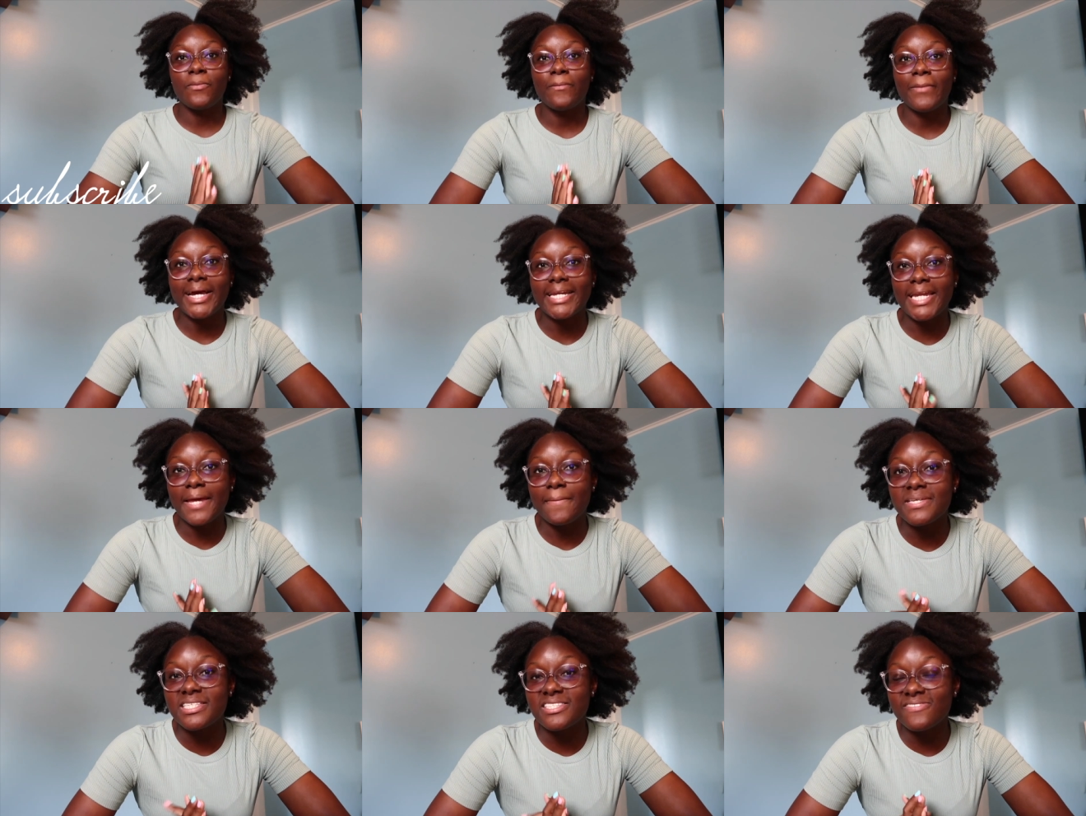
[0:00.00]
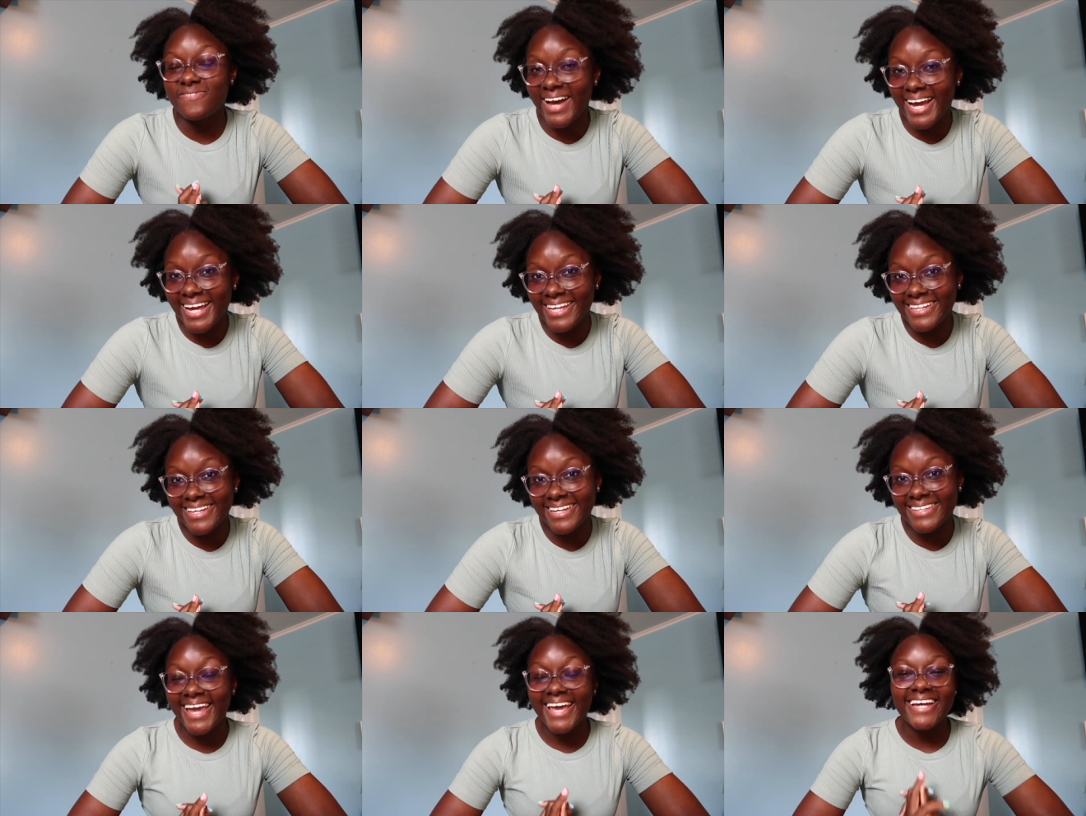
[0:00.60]
My name is
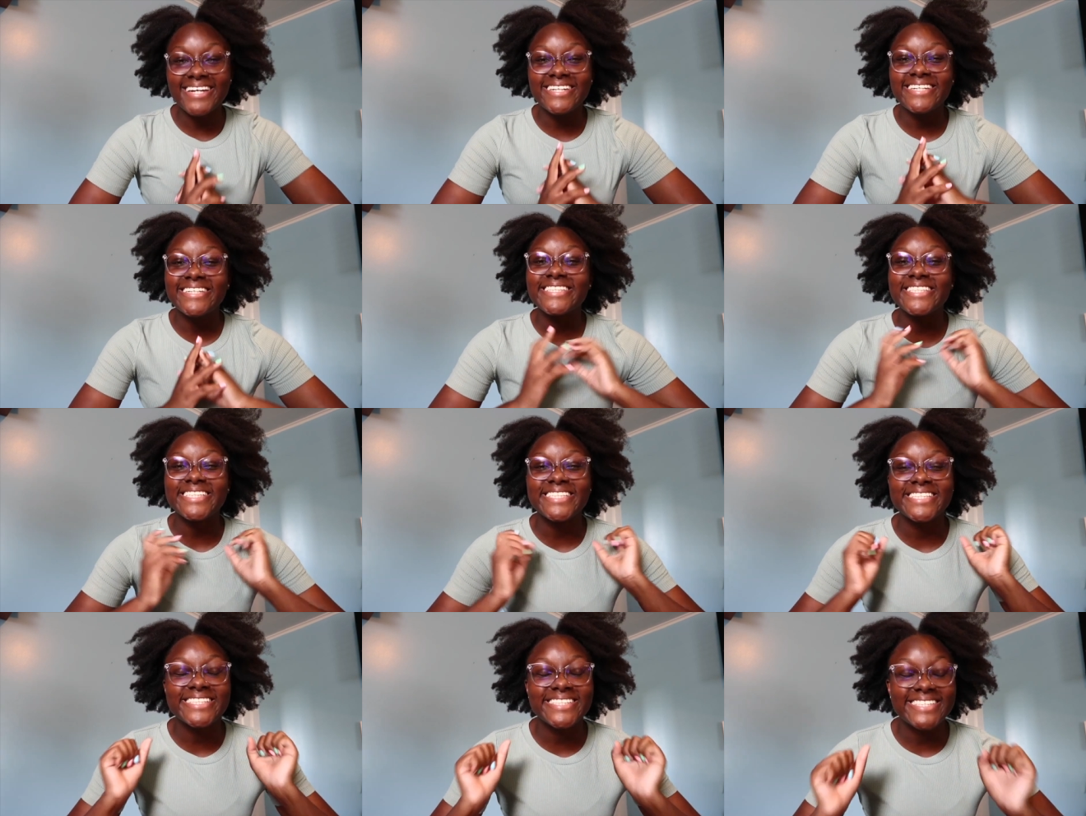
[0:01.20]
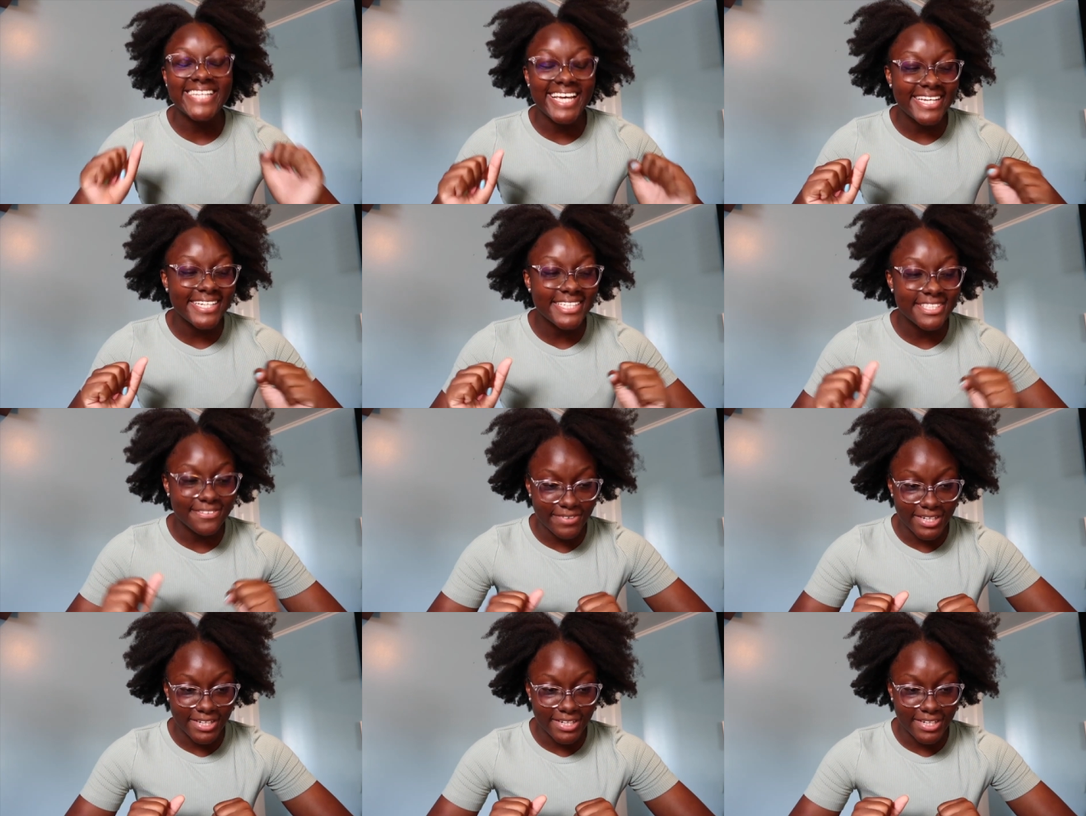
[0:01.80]
Violet, and in today's